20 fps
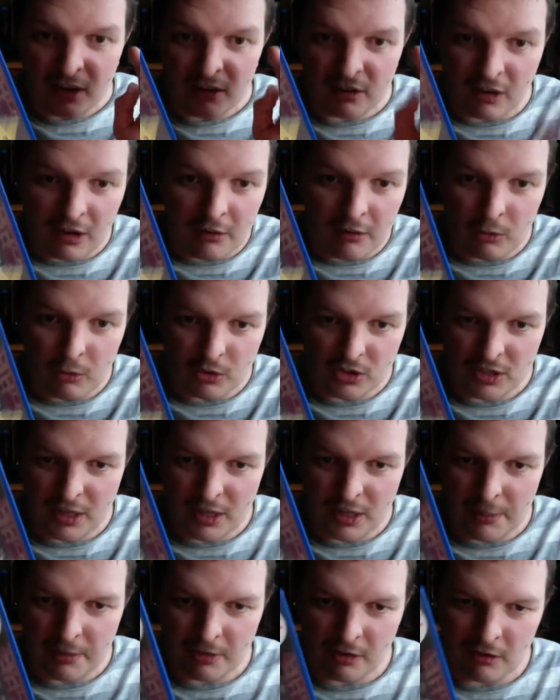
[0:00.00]
Go and watch an
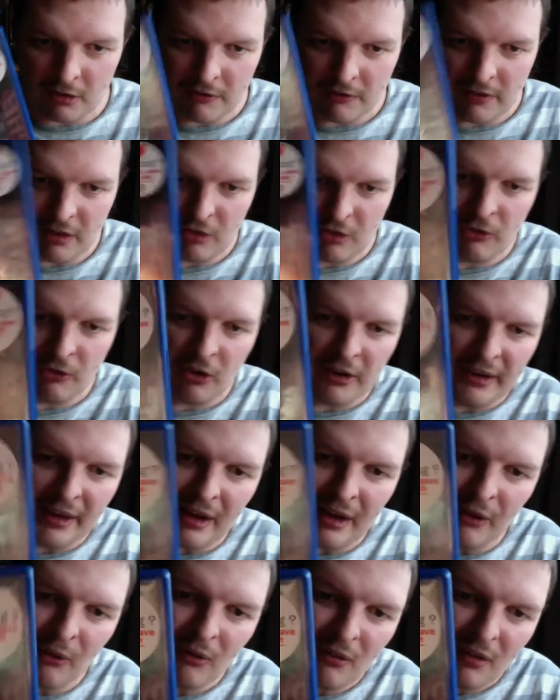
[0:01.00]
episode of this right
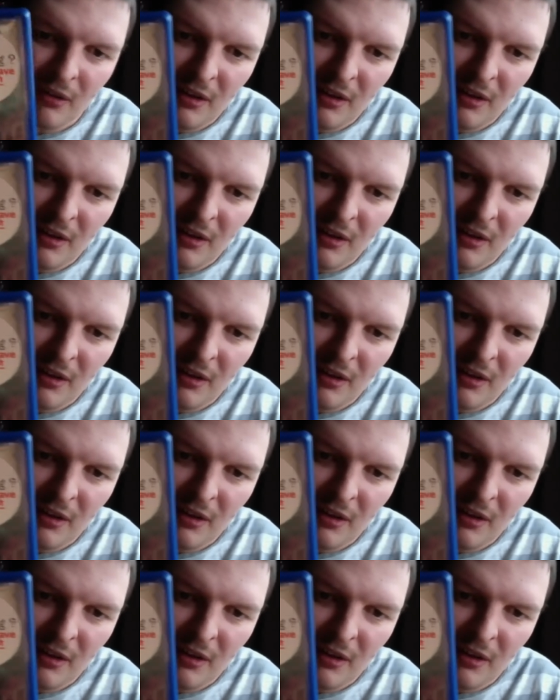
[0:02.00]
now.